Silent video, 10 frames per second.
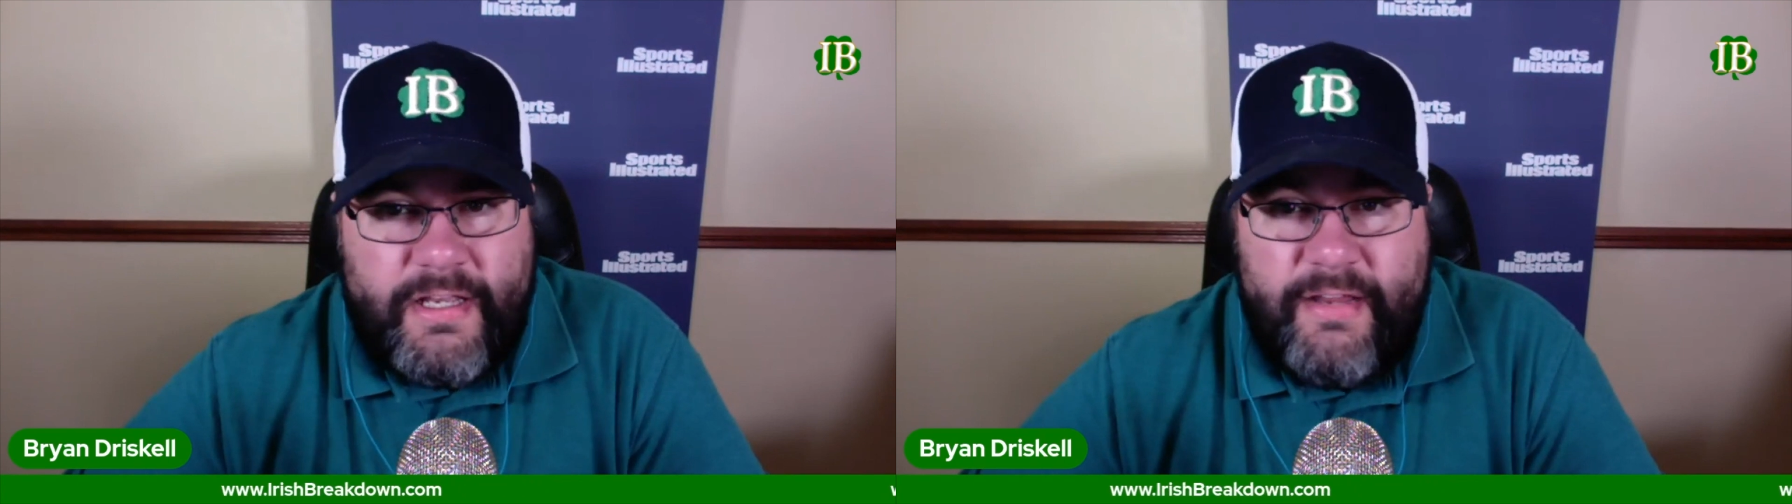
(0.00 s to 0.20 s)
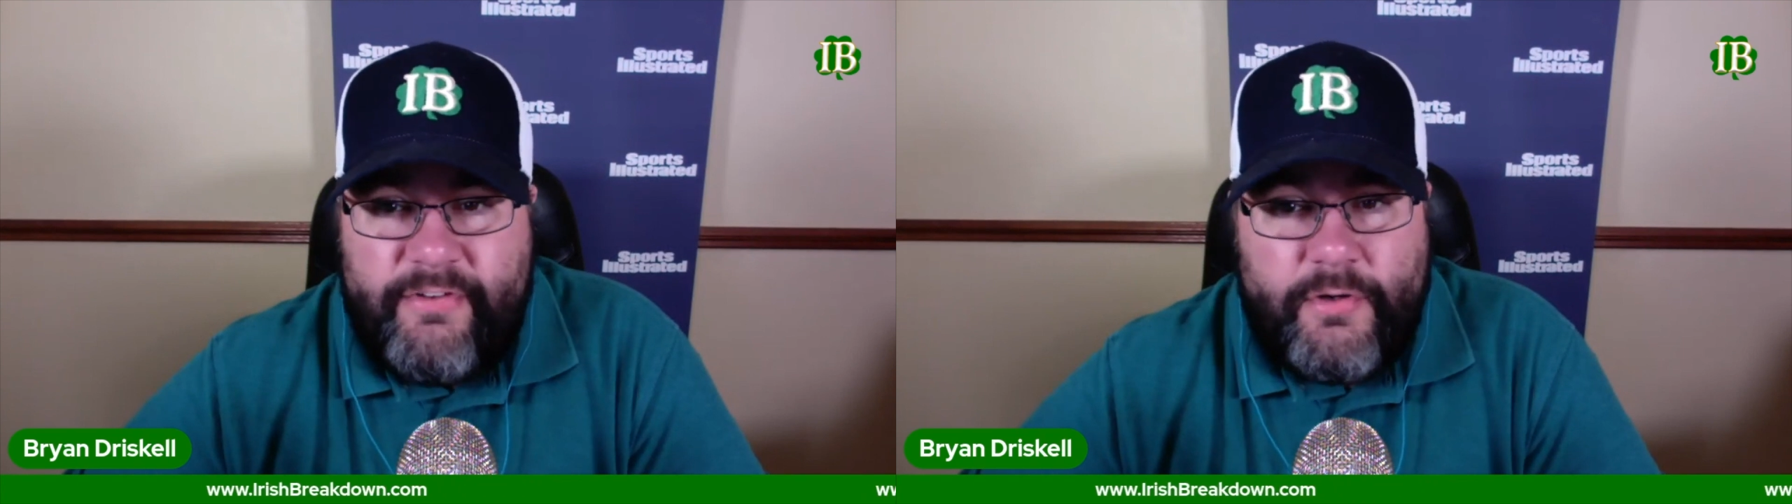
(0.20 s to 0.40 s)

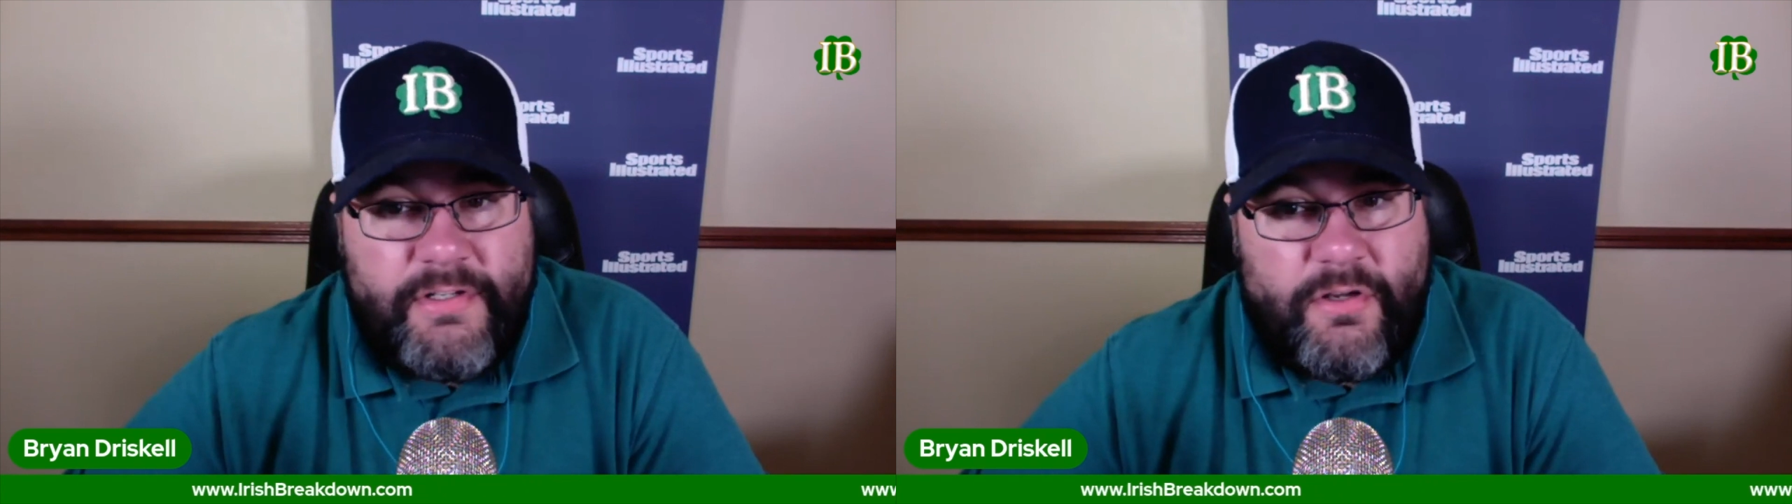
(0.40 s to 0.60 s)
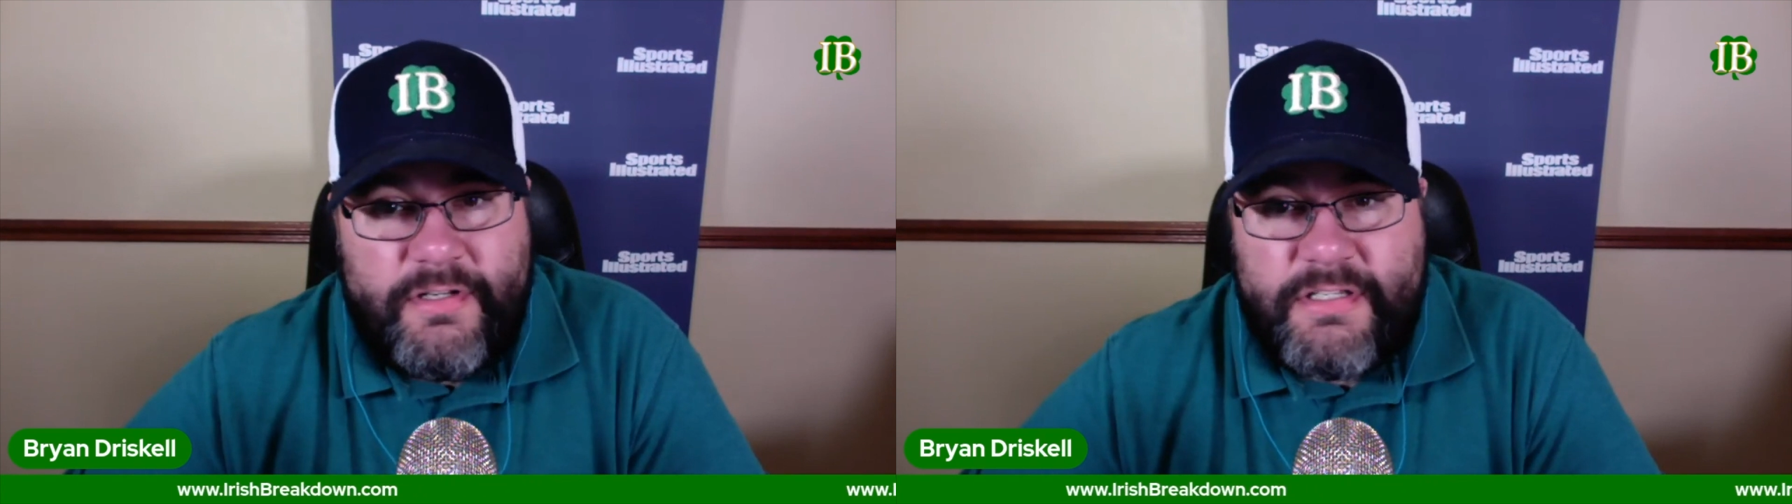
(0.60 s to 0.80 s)
even though he's
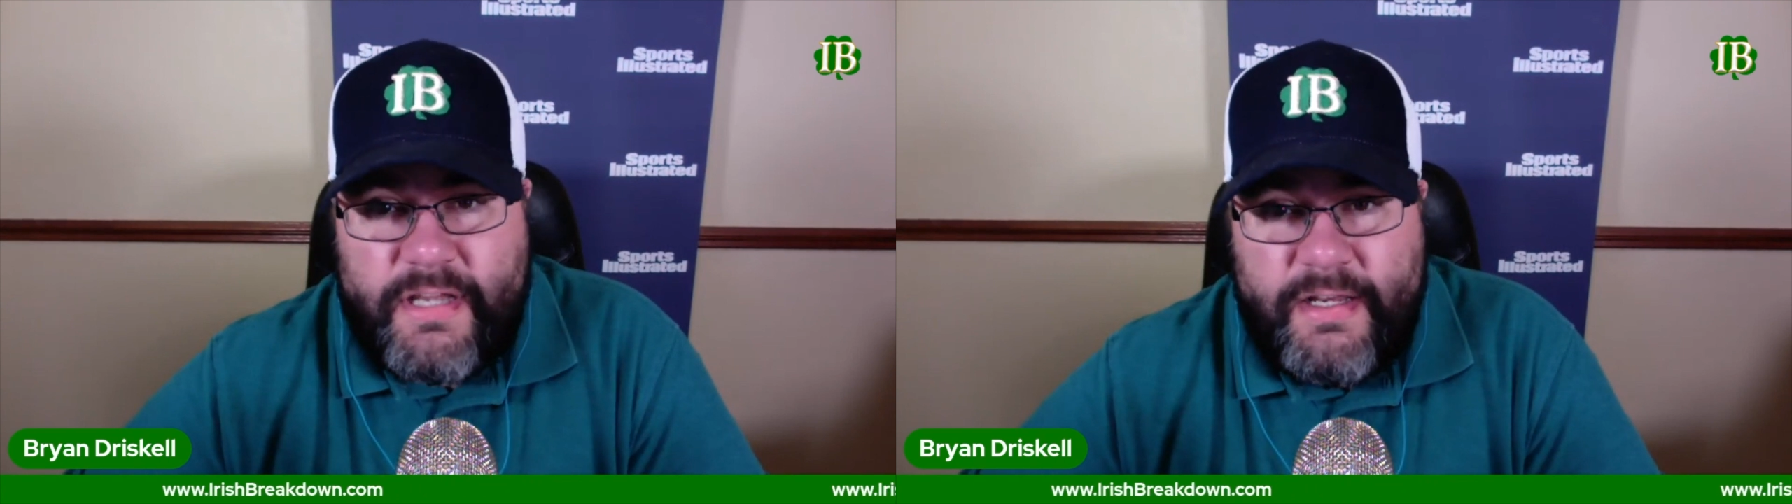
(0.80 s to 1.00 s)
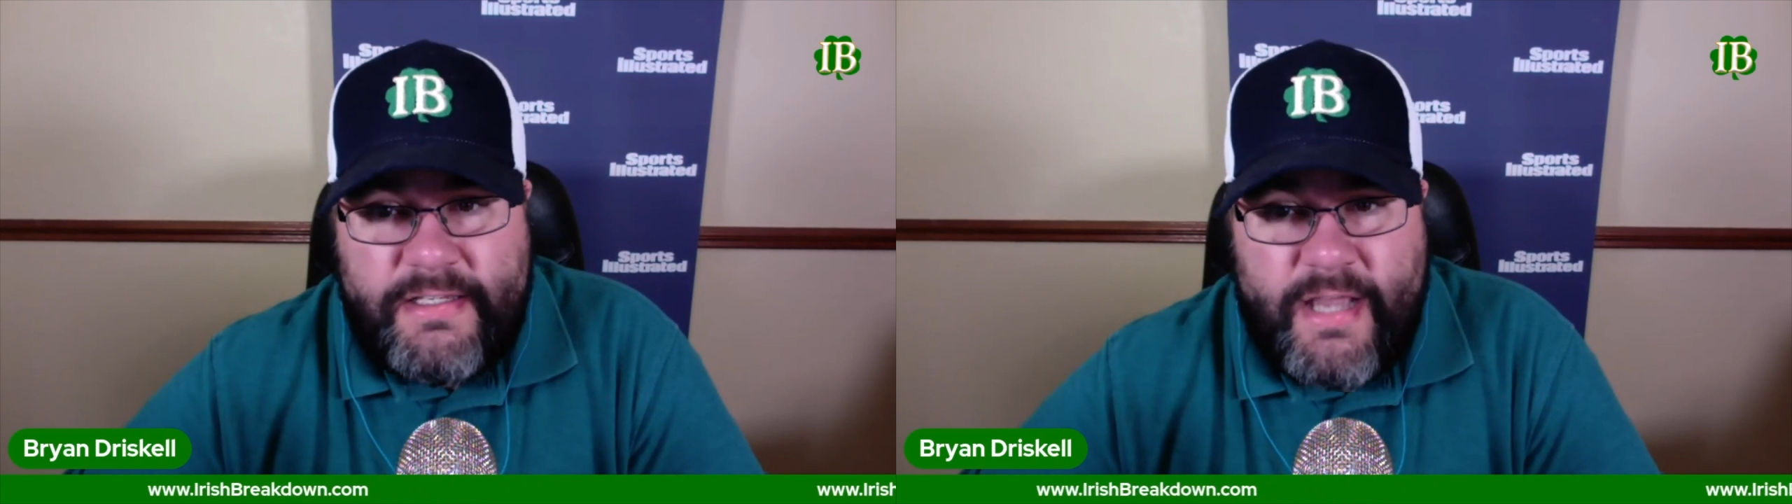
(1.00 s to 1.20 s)
on the
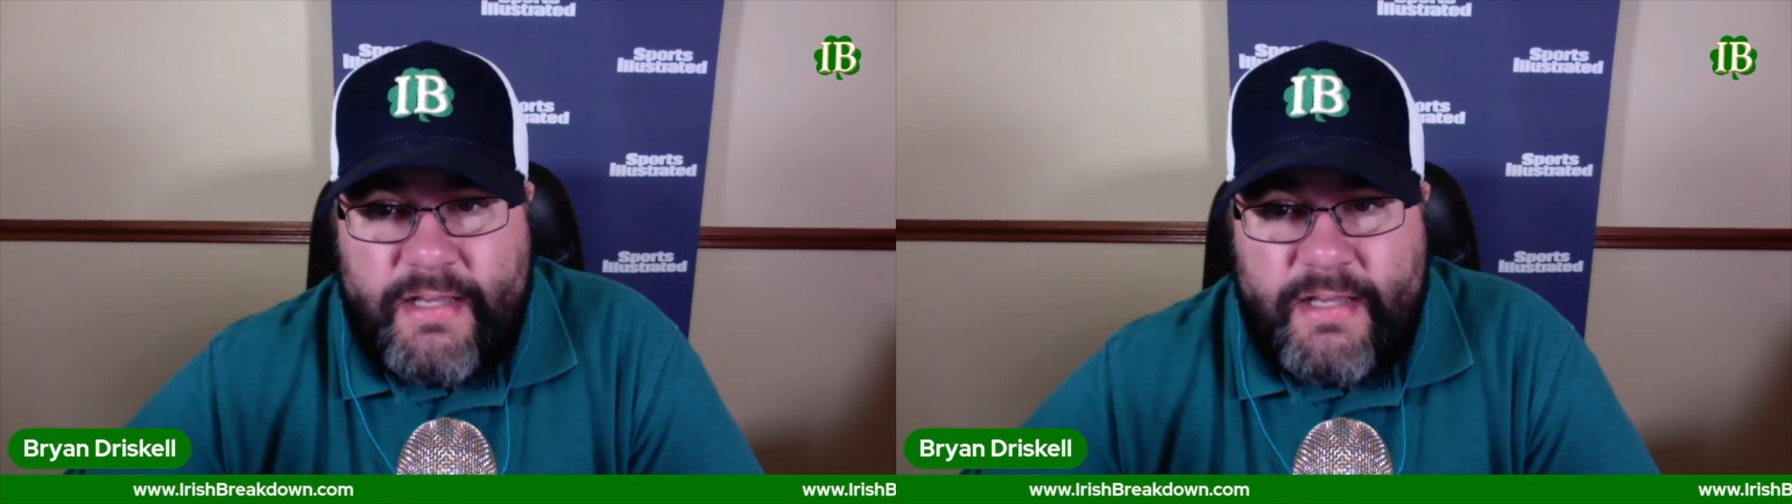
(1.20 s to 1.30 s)
skinny side.